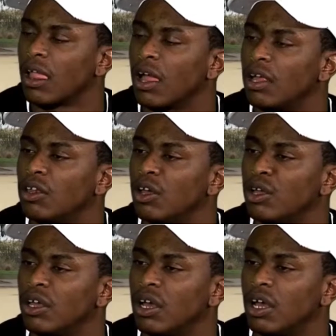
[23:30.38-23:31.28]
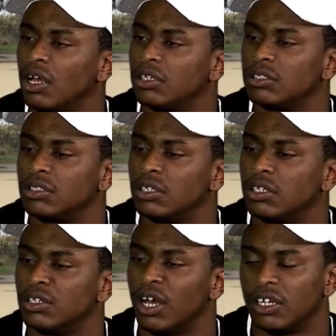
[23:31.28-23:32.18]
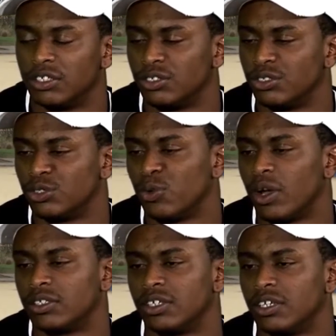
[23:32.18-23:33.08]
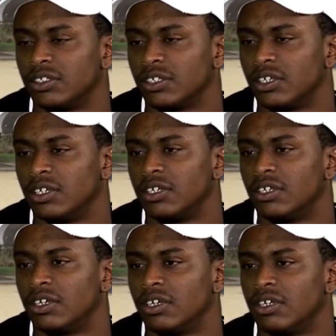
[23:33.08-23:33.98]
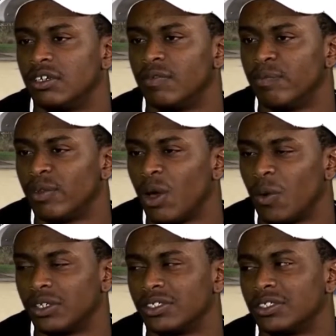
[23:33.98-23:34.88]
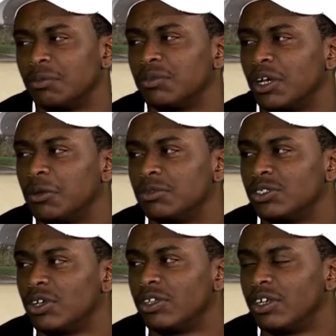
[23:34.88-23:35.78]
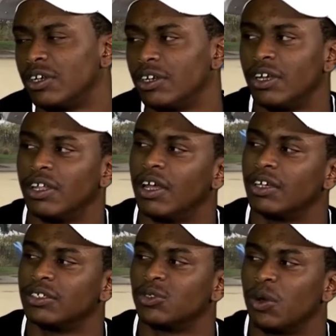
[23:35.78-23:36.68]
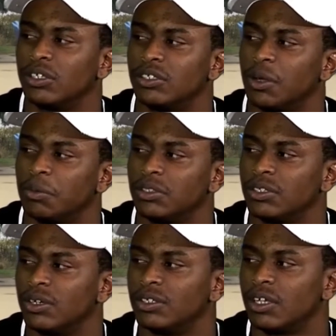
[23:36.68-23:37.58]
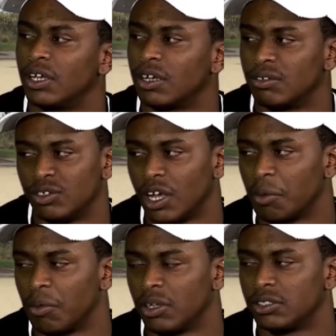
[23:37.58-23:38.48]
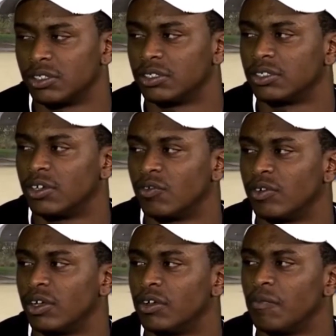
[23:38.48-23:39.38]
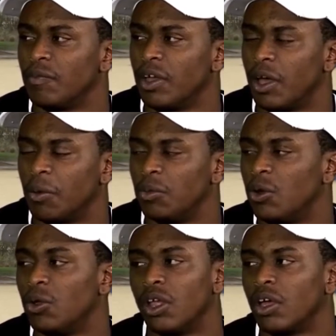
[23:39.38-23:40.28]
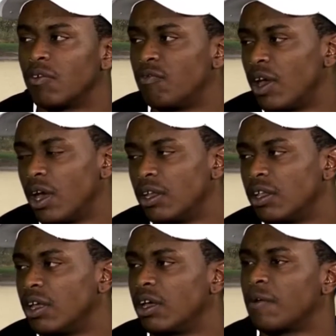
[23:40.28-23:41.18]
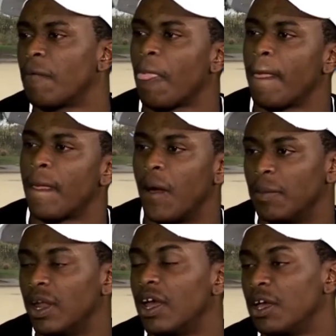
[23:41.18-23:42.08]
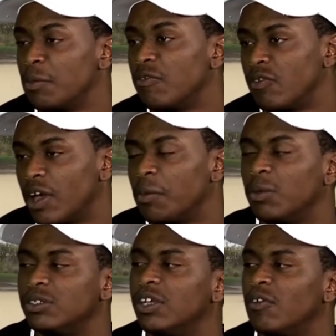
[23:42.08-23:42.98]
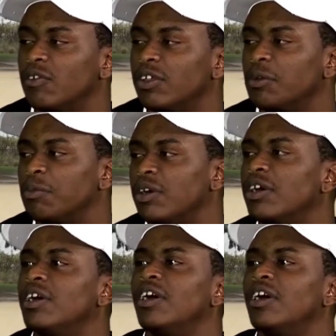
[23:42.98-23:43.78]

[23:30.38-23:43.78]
Yeah. I just used to watch it as a kid. I watch it sometimes just on the internet, like, just watch episodes, like, of Dragon Ball Z and stuff, yeah. I'm no, like, fan, like, I mean, I am a fan, most definitely, but,